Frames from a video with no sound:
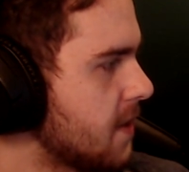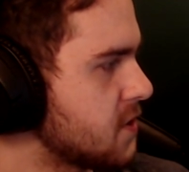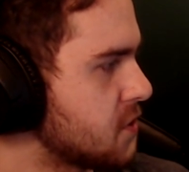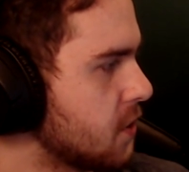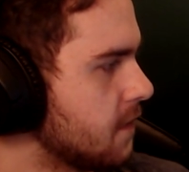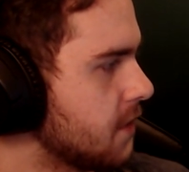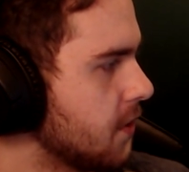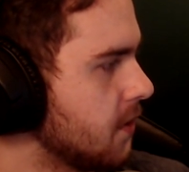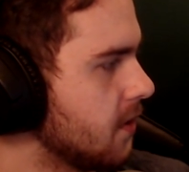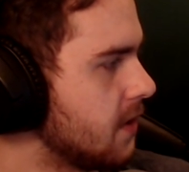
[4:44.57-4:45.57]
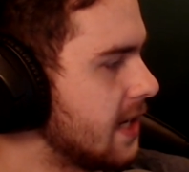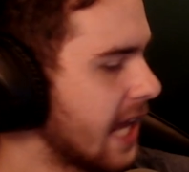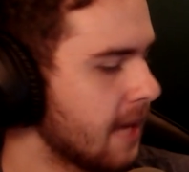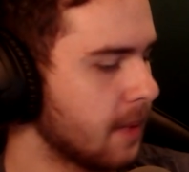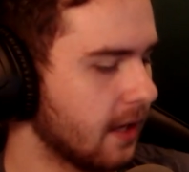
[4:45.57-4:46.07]
not sure if the whole
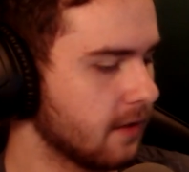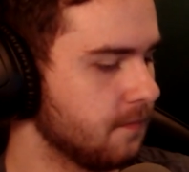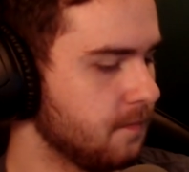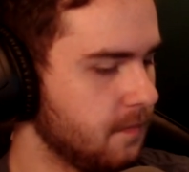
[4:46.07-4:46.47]
naming,